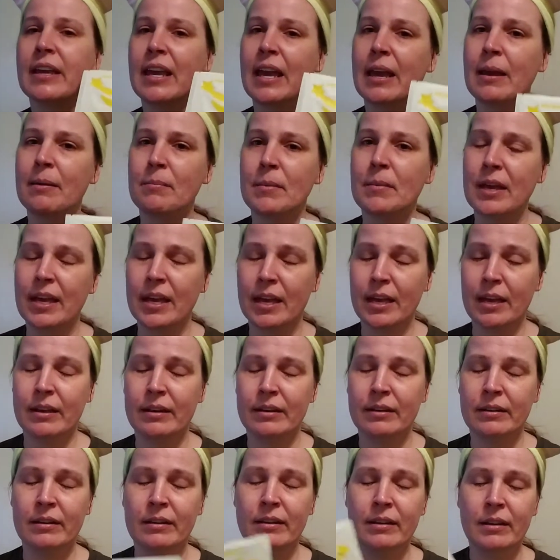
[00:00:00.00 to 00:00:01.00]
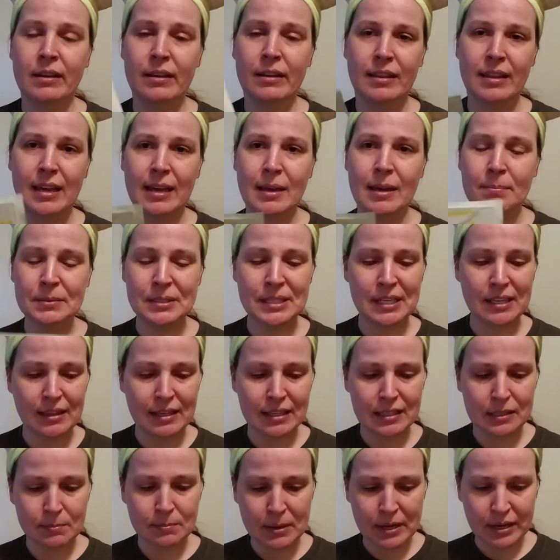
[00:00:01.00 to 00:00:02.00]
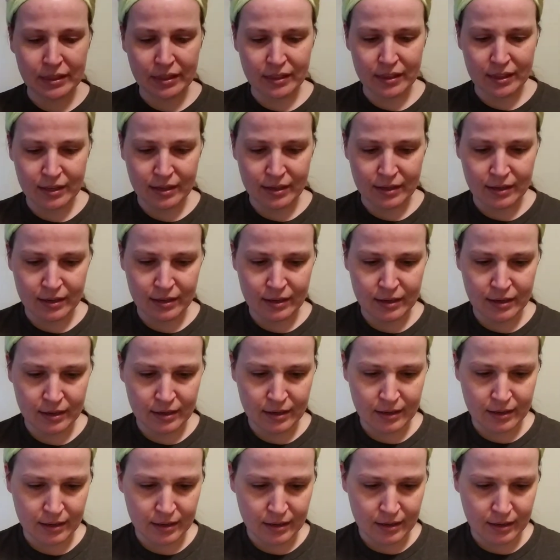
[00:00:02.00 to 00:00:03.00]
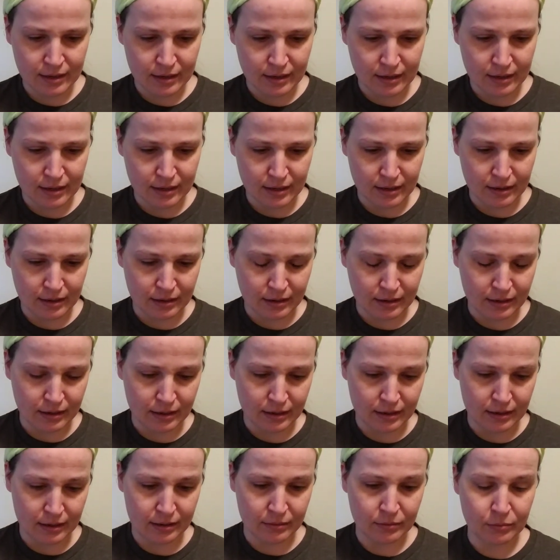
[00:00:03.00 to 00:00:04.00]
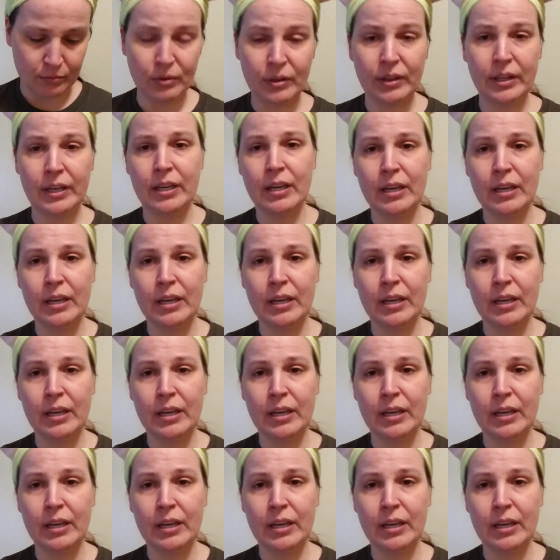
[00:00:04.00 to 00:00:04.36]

came in the Ipsy this month. And really